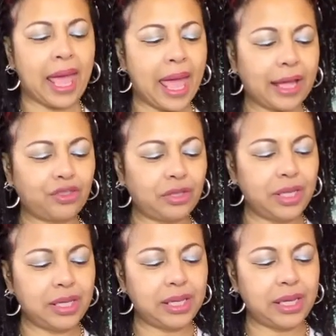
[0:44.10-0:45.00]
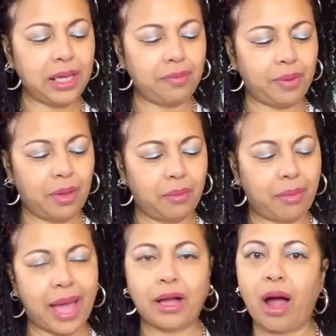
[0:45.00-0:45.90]
I actually keep
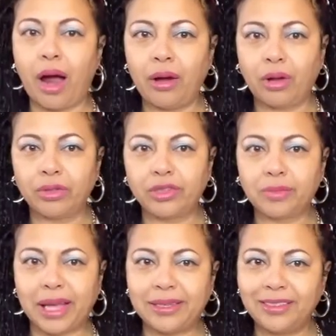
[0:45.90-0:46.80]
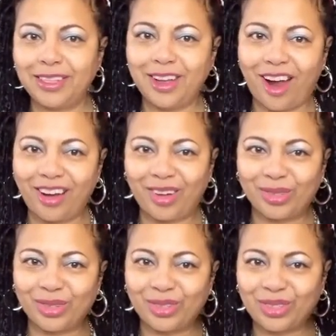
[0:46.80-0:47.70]
my card holders, my Disney card
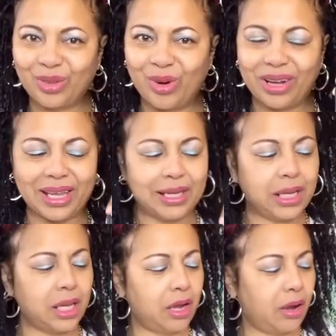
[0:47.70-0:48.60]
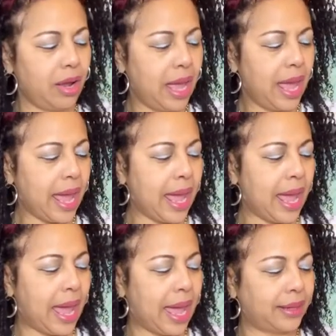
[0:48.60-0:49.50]
holders, stored in here.
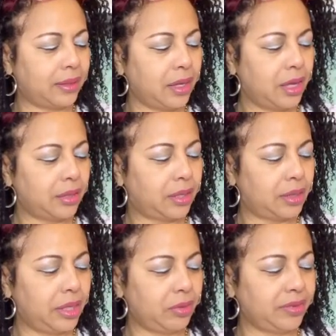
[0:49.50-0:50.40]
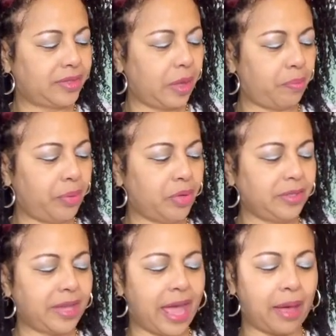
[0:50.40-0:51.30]
And the little zip
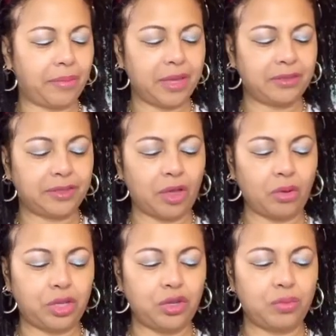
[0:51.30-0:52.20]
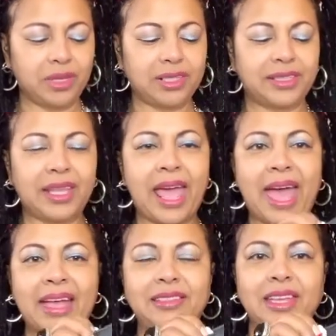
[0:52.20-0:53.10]
pull tab is so cute because it
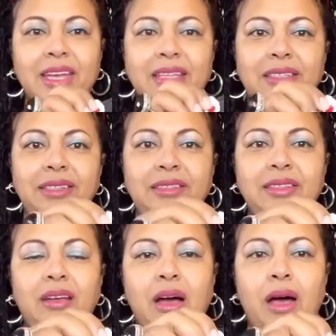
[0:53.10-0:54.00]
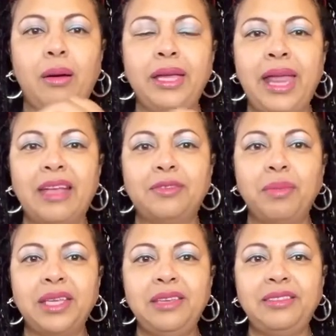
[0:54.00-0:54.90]
has Disney, it has
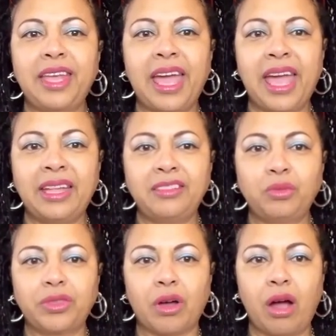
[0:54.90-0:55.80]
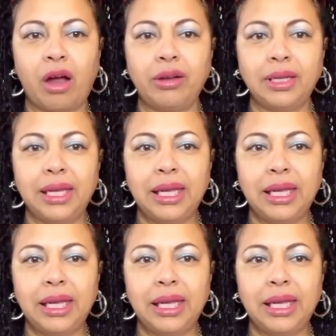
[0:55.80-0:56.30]
Mickey's hands with a heart